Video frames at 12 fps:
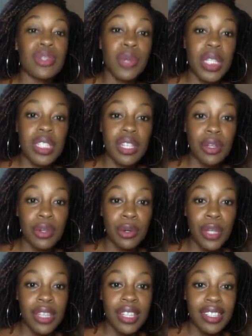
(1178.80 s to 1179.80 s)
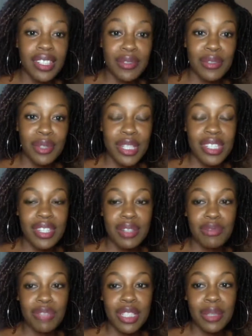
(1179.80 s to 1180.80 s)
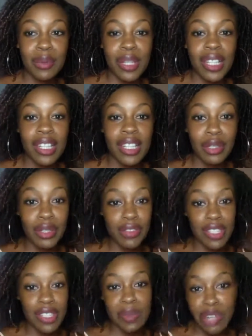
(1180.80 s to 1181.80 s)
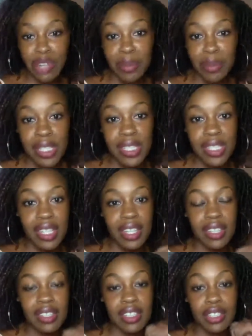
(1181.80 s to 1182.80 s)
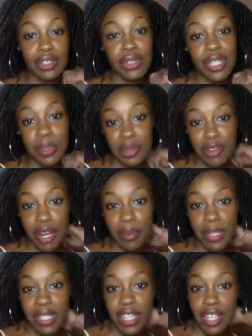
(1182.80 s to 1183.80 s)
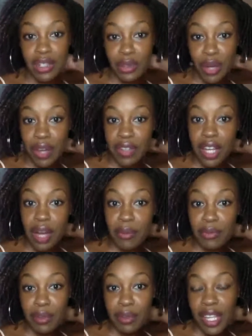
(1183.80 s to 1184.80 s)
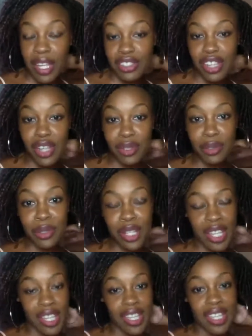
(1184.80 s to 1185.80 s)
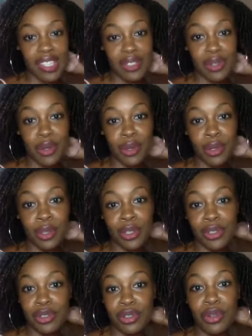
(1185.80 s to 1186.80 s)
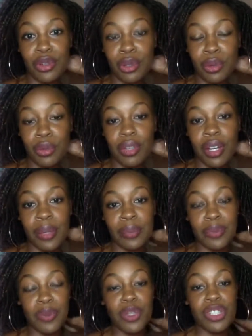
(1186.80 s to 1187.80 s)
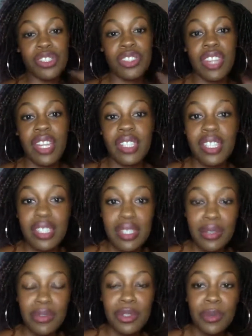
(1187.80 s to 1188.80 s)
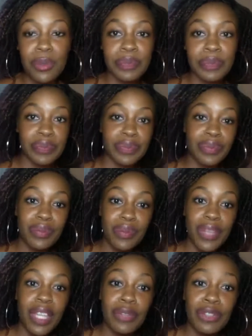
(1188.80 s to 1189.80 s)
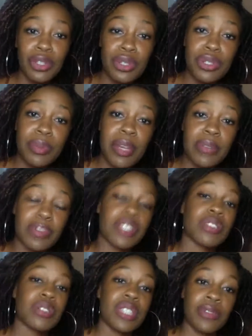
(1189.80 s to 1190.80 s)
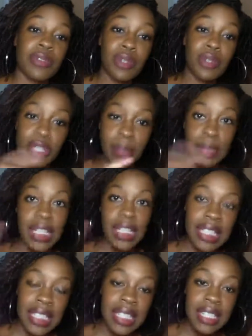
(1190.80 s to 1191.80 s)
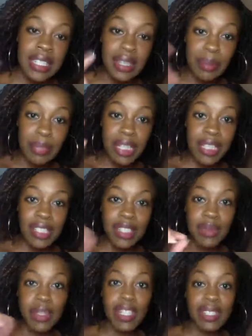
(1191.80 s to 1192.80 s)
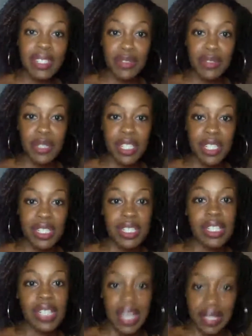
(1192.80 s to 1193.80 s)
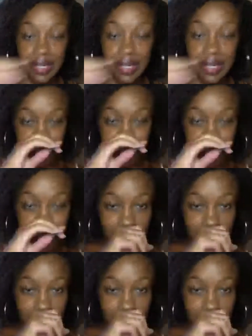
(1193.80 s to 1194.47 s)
2 weeks ago, and that interview has done really well. A lot of the new subscribers I know have come from that channel. So you should go watch that interview. If you go to my videos, if you go to the playlist, there's a playlist with interviews, and it's the last,